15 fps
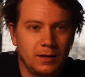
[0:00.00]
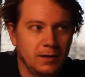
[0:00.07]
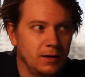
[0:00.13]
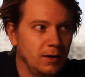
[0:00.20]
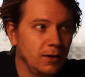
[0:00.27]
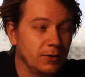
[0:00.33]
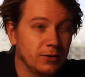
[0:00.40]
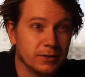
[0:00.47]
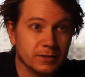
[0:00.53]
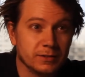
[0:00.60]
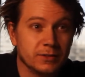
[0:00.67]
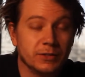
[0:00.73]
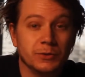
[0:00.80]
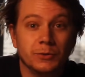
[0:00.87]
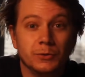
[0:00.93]

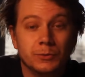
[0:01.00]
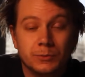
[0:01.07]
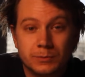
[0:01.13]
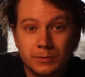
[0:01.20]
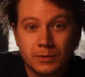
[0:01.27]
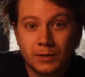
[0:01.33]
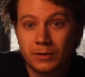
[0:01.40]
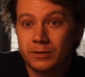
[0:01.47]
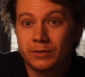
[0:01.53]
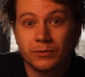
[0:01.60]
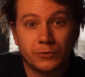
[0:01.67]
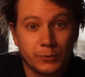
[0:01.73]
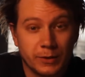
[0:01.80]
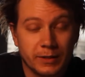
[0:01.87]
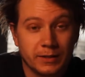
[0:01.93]
102,
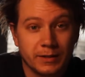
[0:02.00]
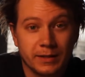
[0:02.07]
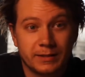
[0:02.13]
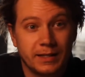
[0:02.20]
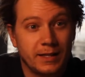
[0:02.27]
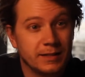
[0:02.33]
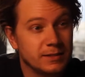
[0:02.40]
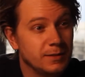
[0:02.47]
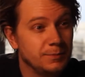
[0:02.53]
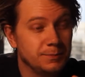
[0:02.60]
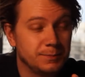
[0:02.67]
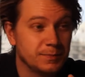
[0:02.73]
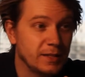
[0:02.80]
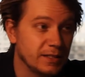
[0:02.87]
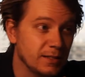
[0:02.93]
103. Like that's
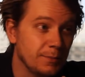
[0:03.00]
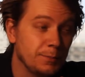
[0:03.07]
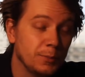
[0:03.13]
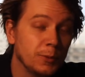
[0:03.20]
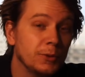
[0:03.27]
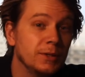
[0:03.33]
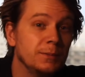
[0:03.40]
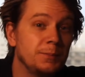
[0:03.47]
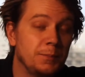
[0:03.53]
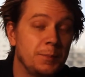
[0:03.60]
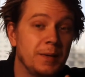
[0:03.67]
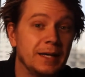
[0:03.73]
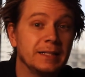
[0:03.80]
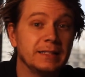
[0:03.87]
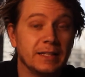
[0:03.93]
a pretty
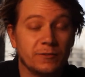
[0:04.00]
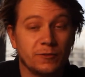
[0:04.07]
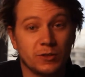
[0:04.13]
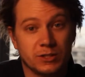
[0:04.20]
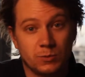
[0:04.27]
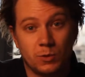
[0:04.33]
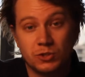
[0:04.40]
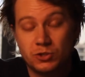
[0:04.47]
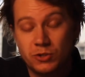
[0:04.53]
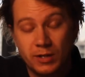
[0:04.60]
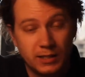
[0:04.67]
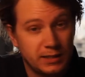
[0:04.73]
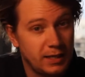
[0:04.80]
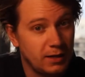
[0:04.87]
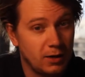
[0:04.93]
big difference. Once you
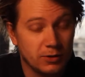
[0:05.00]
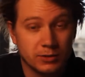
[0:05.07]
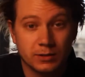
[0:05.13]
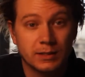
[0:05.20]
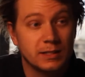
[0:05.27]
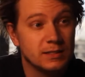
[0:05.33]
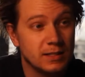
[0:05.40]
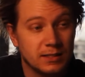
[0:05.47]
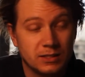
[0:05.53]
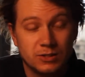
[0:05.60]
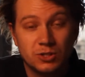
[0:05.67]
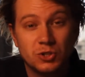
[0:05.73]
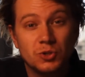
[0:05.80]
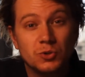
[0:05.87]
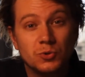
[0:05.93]
hit that 100, that's a
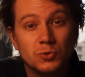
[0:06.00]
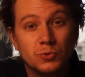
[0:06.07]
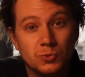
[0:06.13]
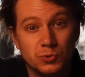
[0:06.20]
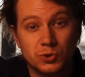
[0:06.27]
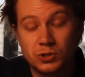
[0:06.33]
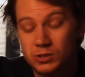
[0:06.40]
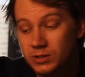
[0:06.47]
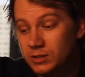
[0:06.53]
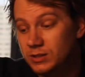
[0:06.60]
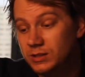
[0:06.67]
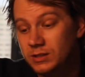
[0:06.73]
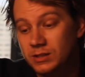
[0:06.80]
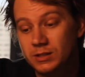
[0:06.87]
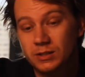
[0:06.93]
huge
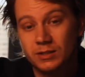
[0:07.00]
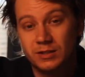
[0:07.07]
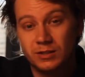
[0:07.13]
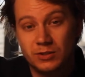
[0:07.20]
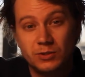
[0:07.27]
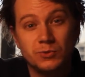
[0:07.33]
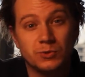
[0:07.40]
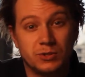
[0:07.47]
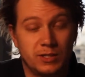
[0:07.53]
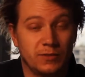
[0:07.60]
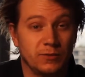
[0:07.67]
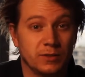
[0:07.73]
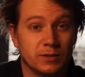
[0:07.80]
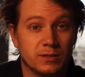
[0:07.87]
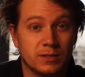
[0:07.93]

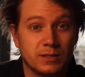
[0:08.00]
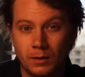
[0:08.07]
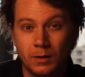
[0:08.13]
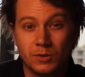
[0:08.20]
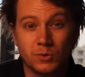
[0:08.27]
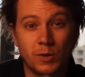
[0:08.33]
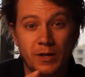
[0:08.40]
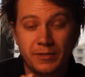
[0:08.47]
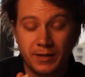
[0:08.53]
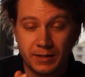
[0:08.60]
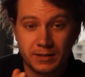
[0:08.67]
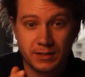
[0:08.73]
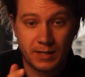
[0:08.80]
difference. So I think it's